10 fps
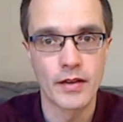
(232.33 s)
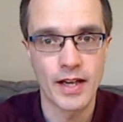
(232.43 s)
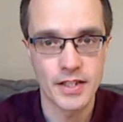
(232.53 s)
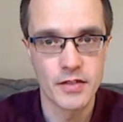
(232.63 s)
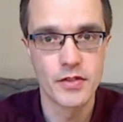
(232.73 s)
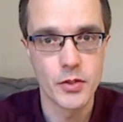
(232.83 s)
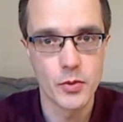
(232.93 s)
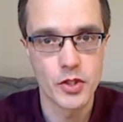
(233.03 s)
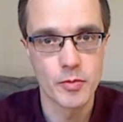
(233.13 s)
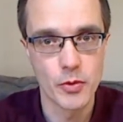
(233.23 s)
activities
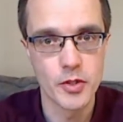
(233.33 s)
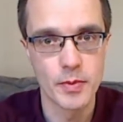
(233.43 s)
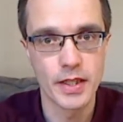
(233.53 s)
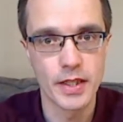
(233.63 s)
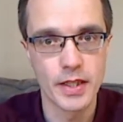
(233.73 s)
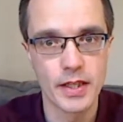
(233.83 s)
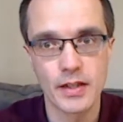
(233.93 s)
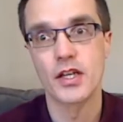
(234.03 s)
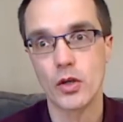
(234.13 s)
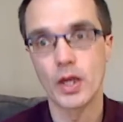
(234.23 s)
were supposed to begin,
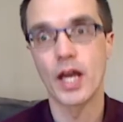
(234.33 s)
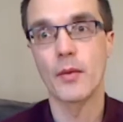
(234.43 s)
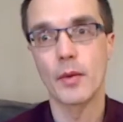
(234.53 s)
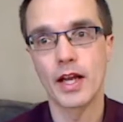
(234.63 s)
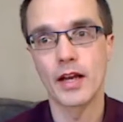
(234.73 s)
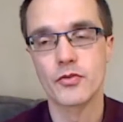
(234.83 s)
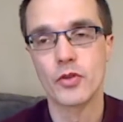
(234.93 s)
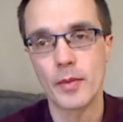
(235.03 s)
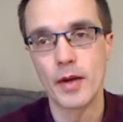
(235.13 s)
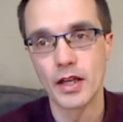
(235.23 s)
they said, okay, we're going to
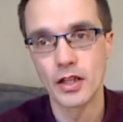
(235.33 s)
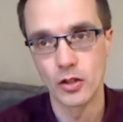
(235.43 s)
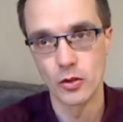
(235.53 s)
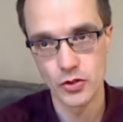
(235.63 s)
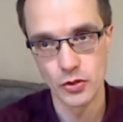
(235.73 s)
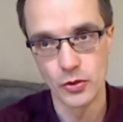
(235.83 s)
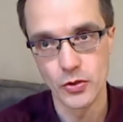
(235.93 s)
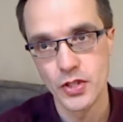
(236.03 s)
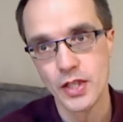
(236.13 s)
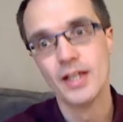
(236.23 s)
have to run it behind closed
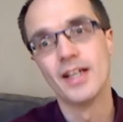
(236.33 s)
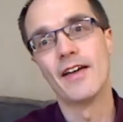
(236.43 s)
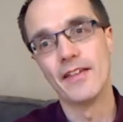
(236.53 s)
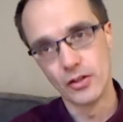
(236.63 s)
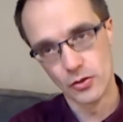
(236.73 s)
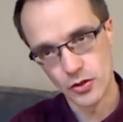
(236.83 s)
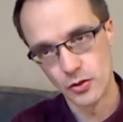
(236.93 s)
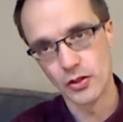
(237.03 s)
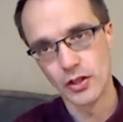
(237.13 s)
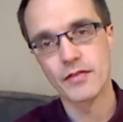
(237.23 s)
doors. And then not
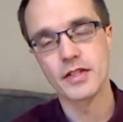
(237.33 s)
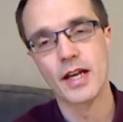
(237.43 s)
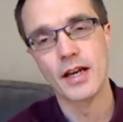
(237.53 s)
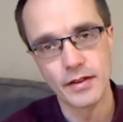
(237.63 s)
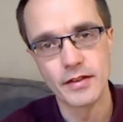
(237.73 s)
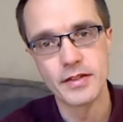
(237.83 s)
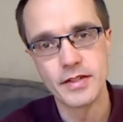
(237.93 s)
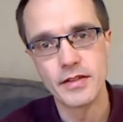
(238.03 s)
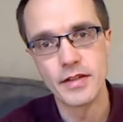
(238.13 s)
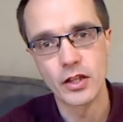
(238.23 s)
too long after that, they
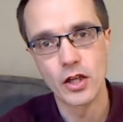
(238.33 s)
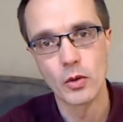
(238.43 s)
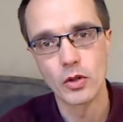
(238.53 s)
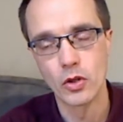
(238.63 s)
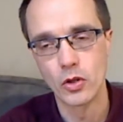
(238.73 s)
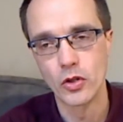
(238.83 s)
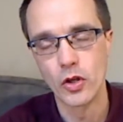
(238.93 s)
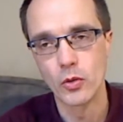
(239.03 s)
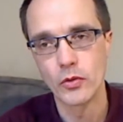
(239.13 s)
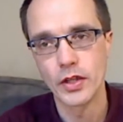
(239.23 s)
did then go and call the
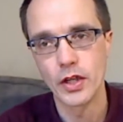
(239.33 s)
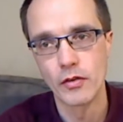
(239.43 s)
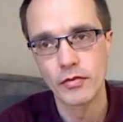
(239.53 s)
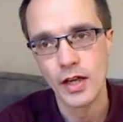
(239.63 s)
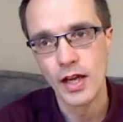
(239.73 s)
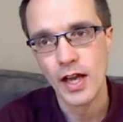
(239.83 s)
whole thing off.